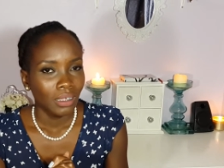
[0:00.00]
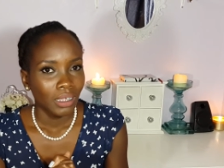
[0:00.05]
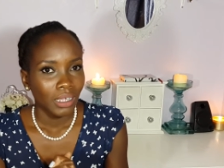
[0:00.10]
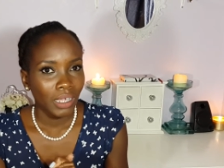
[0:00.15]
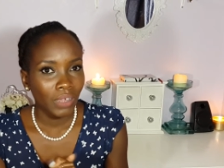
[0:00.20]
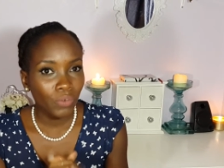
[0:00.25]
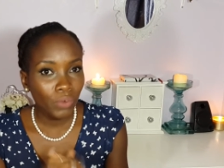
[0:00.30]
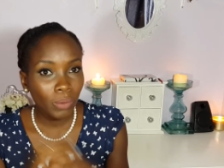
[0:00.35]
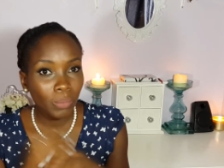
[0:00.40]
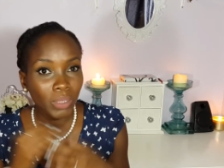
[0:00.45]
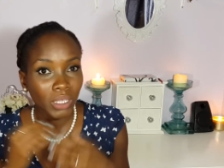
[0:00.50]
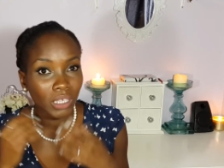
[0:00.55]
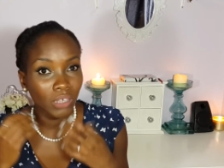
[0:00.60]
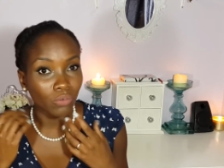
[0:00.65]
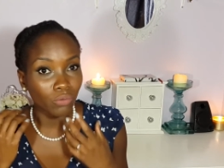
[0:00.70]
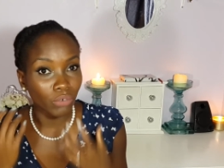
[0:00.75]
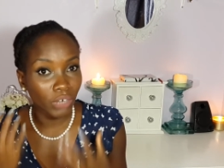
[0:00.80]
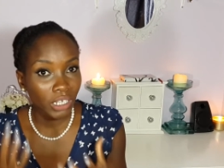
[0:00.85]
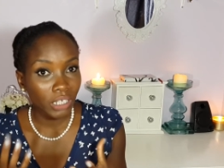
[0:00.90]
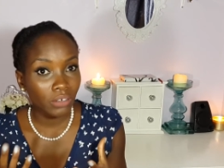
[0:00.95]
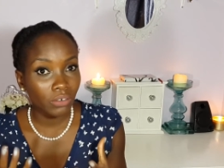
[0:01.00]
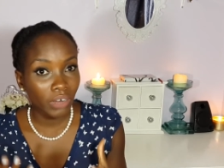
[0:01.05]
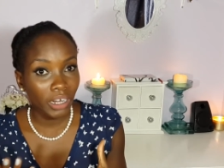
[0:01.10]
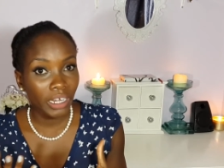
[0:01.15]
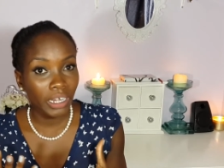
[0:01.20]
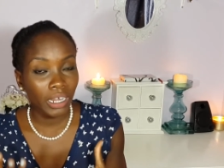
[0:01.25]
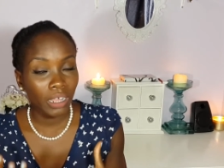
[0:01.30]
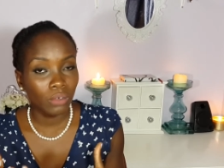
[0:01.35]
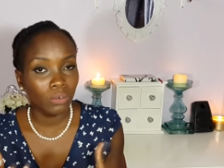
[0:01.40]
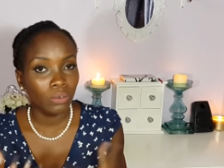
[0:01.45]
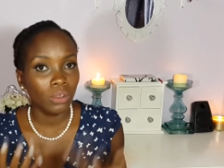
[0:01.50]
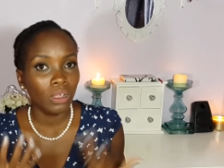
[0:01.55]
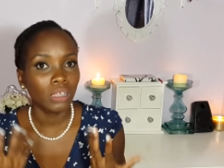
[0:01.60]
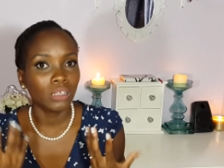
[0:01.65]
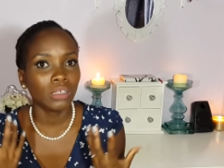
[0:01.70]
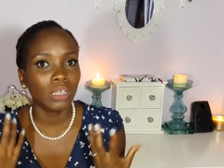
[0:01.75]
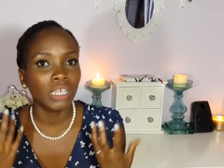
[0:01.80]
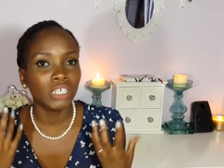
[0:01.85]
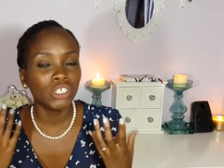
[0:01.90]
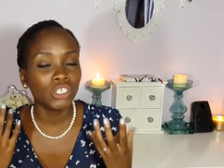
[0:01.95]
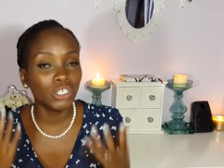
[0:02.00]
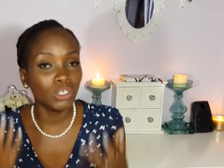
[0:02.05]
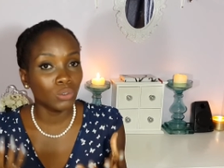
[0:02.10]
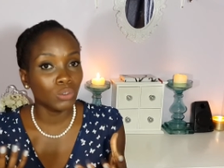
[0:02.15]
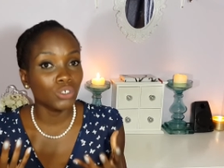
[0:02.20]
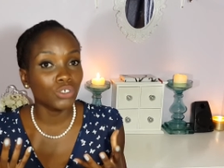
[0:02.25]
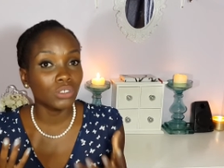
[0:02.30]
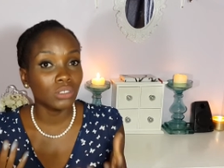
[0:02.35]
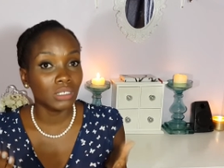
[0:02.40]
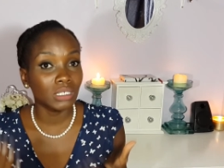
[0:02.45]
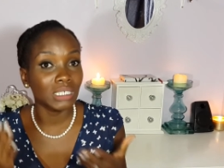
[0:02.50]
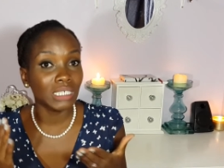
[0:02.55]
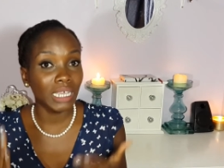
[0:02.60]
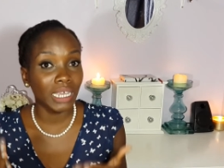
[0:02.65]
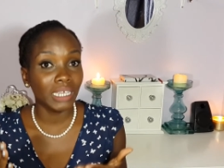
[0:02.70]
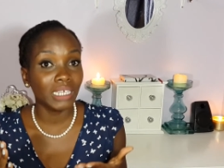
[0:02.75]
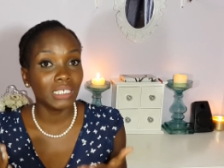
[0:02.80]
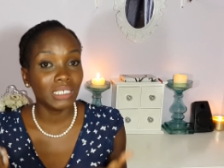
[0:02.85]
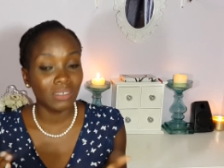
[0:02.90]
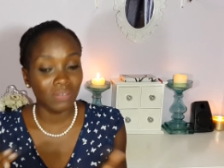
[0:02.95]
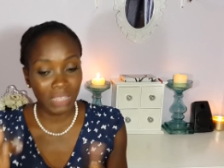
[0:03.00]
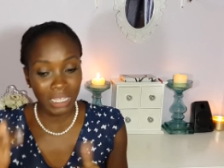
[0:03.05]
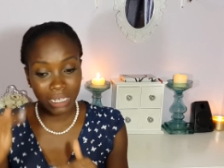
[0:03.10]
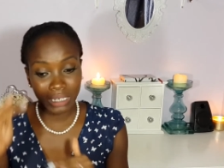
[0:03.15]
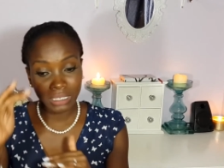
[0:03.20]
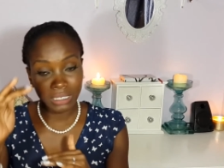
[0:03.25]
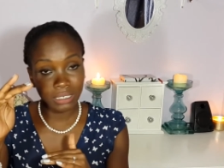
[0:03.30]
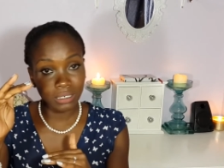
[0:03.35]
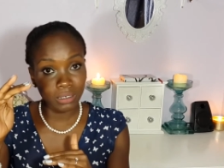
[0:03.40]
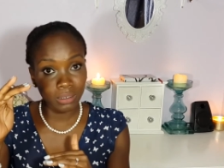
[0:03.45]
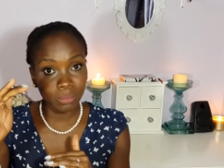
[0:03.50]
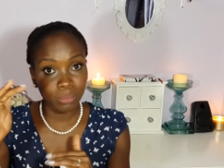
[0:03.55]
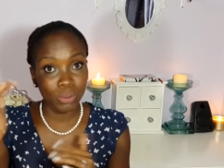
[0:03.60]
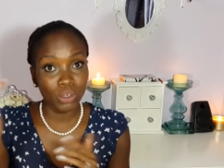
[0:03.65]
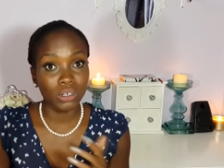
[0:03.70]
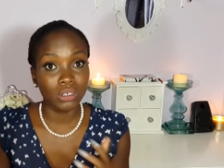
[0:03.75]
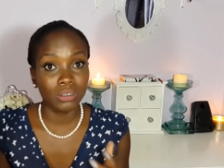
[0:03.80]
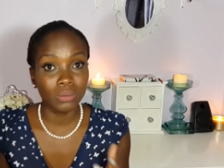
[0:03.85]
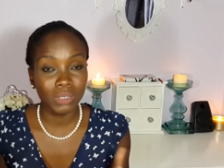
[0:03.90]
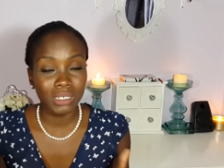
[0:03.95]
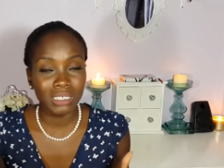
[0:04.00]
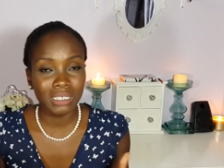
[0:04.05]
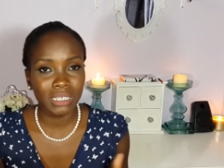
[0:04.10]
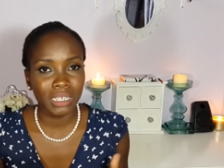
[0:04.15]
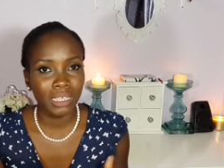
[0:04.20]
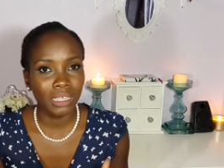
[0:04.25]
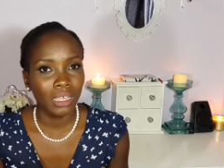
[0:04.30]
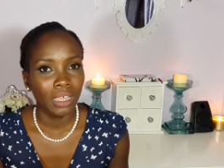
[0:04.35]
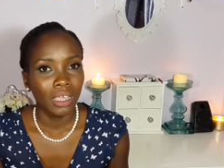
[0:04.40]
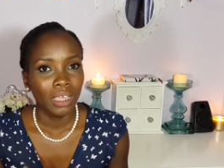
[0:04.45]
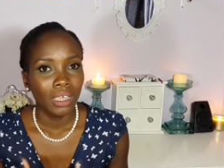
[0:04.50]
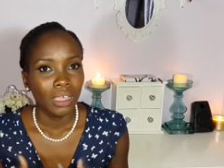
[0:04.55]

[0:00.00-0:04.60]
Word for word: if we're being real right now, I showed you the size of that little bottle, what it's like.